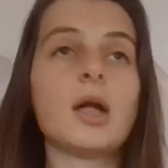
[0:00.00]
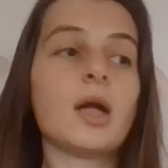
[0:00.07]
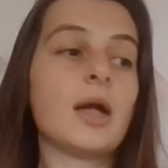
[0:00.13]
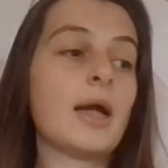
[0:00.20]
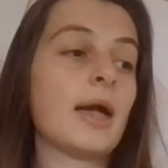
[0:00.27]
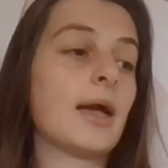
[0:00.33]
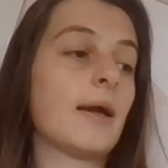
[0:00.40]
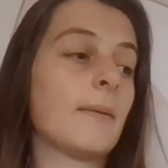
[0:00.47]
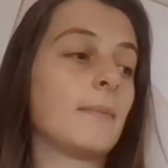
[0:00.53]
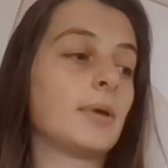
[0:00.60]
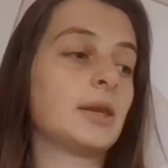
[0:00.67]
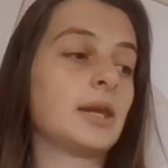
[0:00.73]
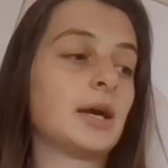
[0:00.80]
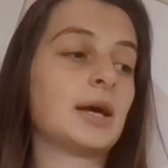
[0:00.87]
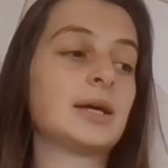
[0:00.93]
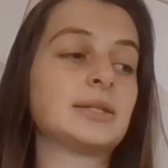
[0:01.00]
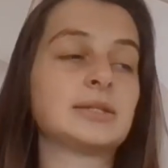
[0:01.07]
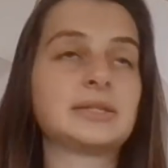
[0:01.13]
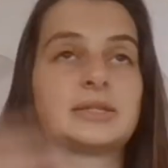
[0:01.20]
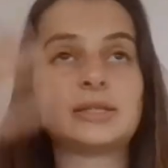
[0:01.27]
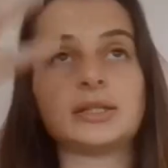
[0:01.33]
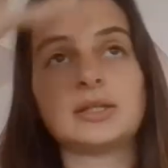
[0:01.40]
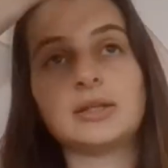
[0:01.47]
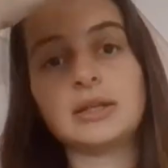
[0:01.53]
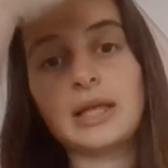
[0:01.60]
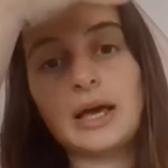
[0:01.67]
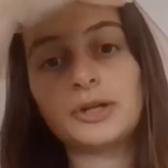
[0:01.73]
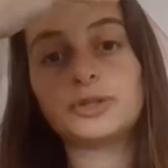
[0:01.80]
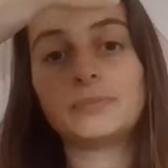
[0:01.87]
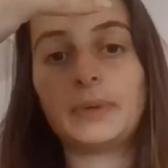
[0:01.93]
And it has the
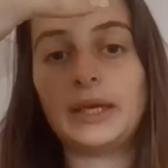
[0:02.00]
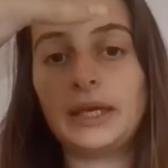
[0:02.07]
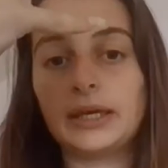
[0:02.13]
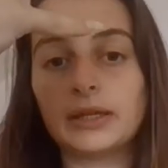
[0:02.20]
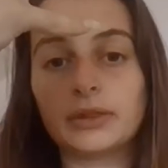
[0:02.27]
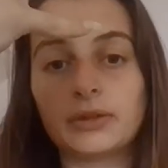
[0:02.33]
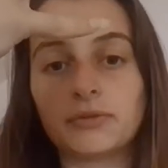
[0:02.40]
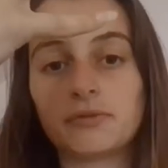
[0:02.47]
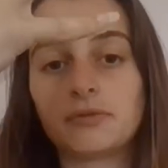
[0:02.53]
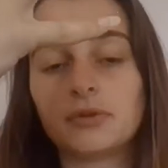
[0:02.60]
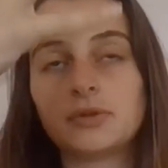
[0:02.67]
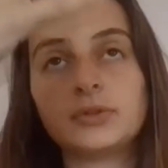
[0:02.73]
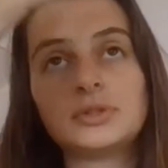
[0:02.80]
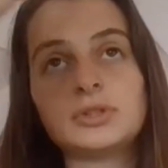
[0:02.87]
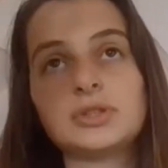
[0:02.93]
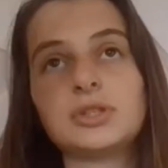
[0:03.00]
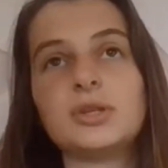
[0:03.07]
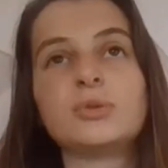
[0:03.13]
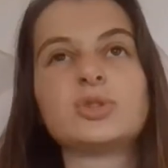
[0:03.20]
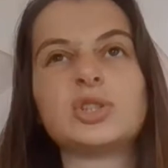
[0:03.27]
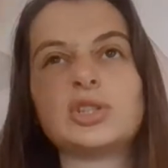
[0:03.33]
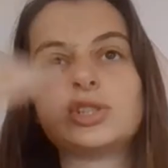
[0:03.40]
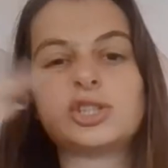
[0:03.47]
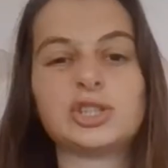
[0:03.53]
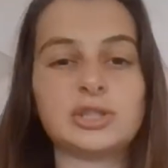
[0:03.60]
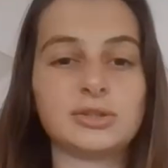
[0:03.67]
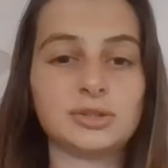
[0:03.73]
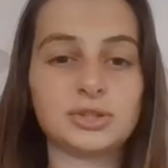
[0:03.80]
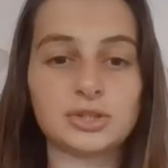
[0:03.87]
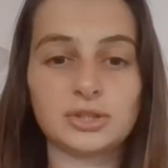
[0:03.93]
large peak at the front, usually to
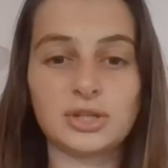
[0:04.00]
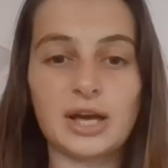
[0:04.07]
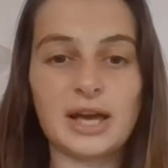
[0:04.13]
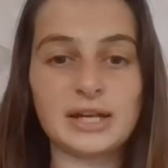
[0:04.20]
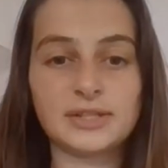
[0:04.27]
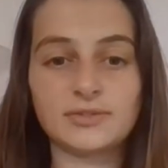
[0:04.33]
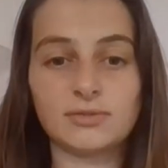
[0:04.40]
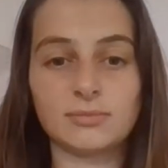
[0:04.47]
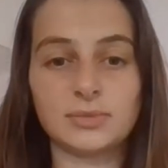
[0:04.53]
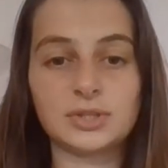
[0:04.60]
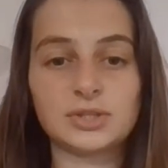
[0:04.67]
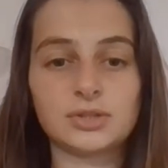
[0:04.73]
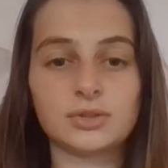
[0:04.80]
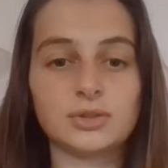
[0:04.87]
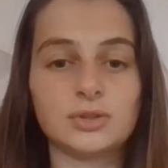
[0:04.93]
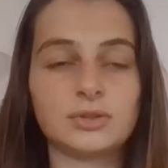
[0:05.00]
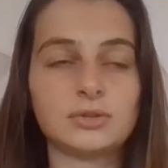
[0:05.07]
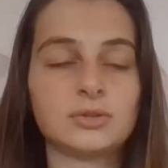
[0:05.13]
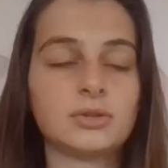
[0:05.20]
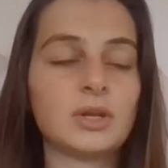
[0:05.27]
shield your eyes from the sun.